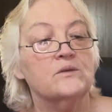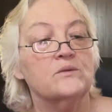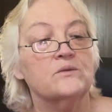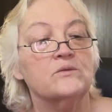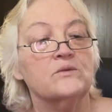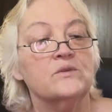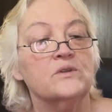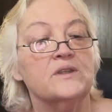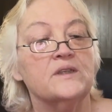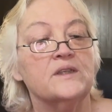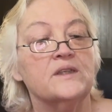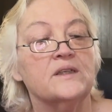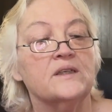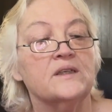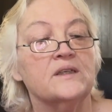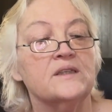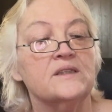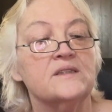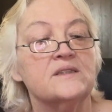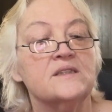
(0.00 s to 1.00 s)
Really
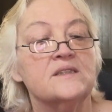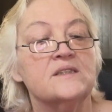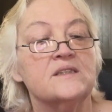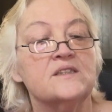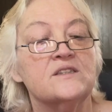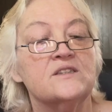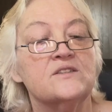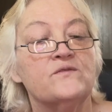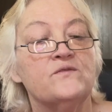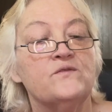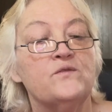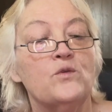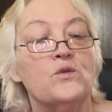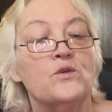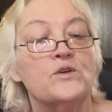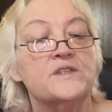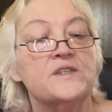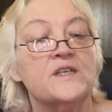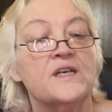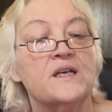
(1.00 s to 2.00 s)
nice. It says
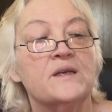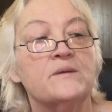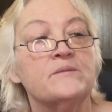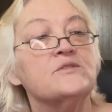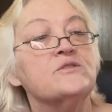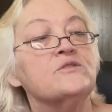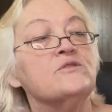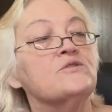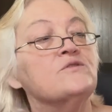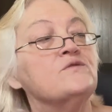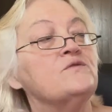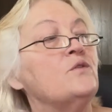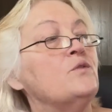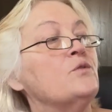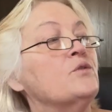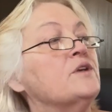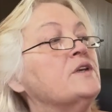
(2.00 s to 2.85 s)
four times, so there's four